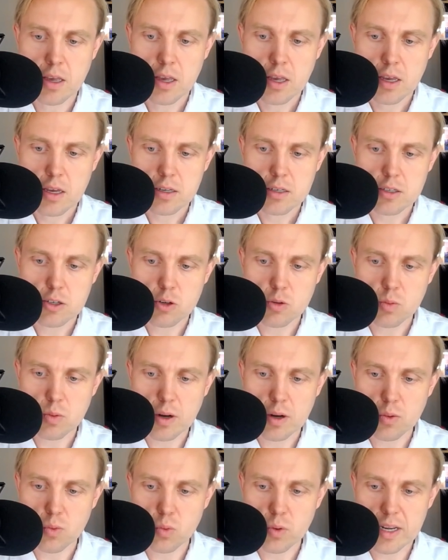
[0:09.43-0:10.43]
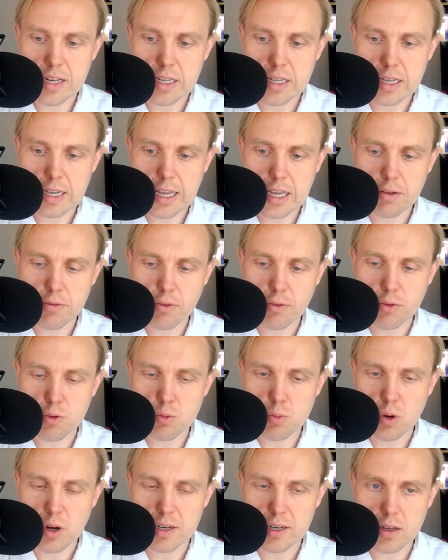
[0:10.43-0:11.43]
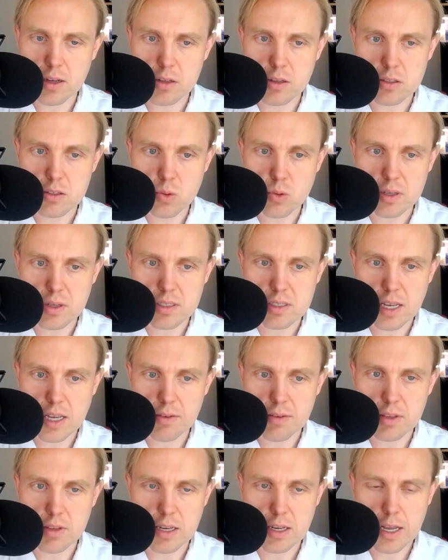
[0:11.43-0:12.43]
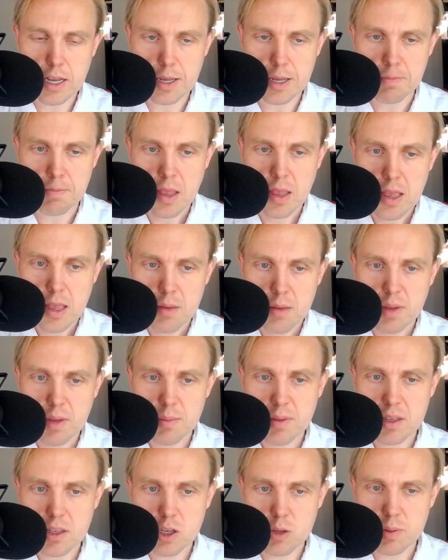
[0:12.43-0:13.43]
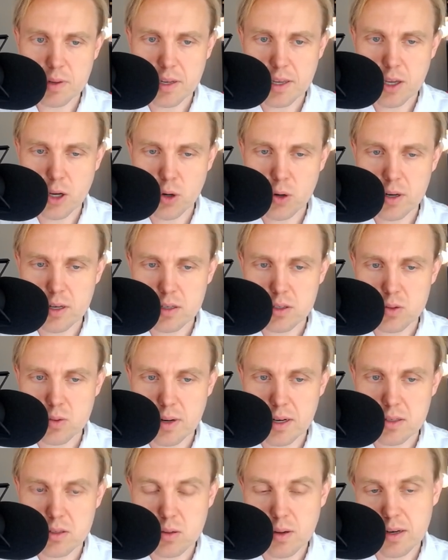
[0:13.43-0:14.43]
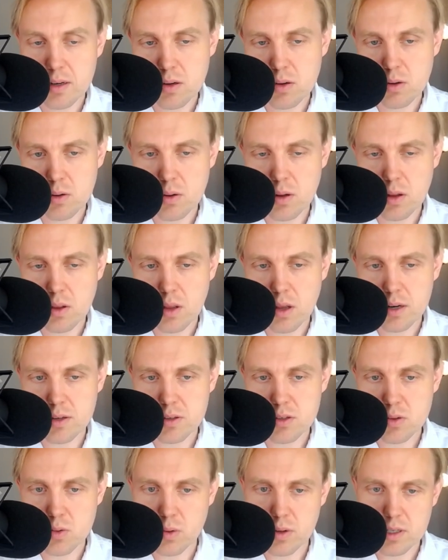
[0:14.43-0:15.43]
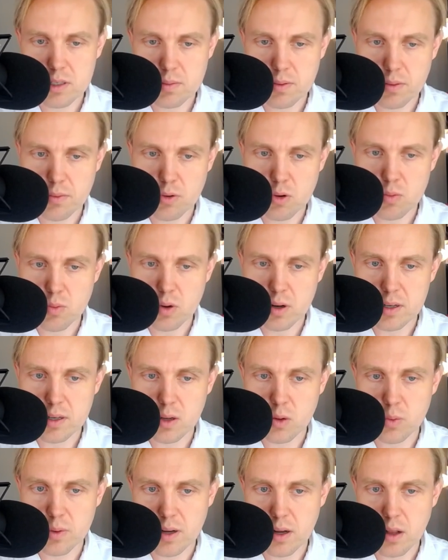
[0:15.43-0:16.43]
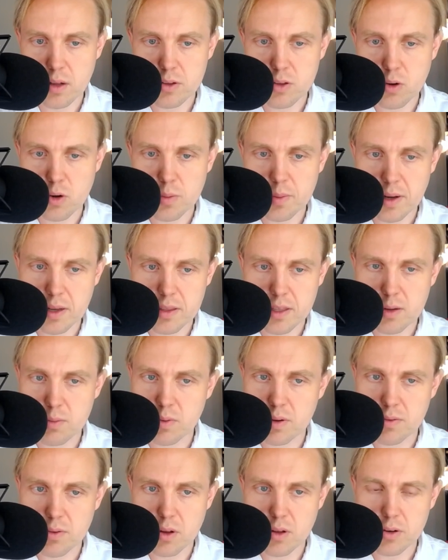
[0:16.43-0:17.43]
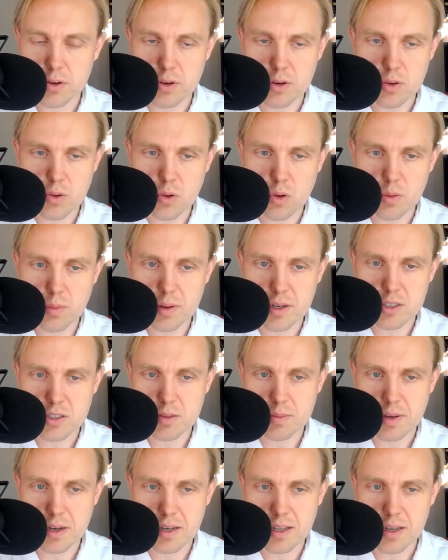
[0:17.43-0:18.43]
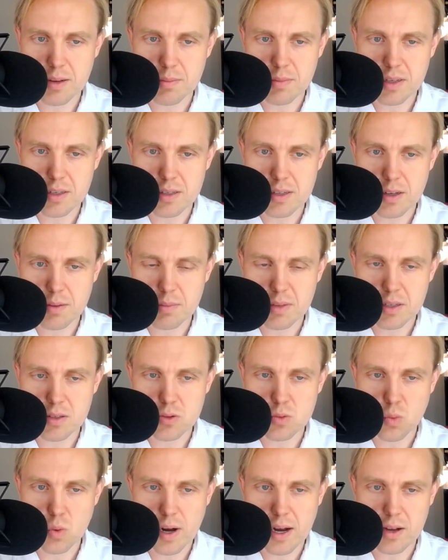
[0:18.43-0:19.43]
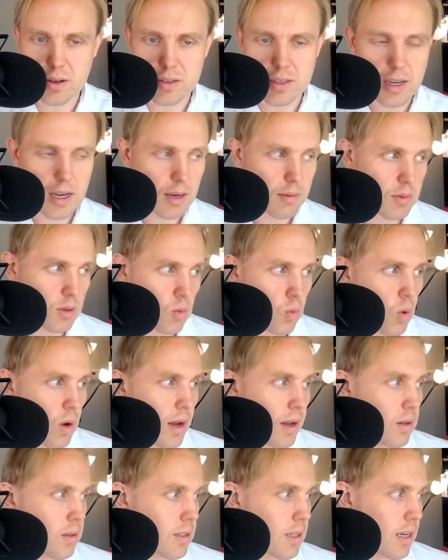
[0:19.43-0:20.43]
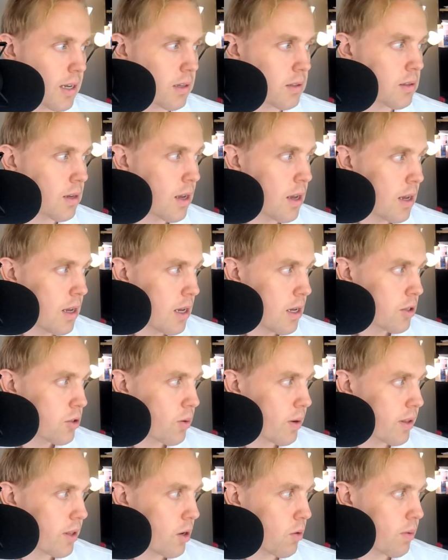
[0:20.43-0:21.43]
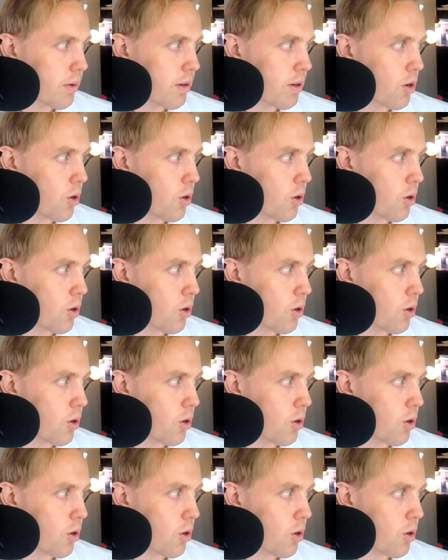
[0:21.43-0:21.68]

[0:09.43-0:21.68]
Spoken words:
to win the game for Rube Waddell and sort of save the day. Made me a little bit curious, right? So I know a lot of stories about Rube Waddell. We all know about them. We've all heard a whole bunch about him and his wild times and wild days. So I thought we'd go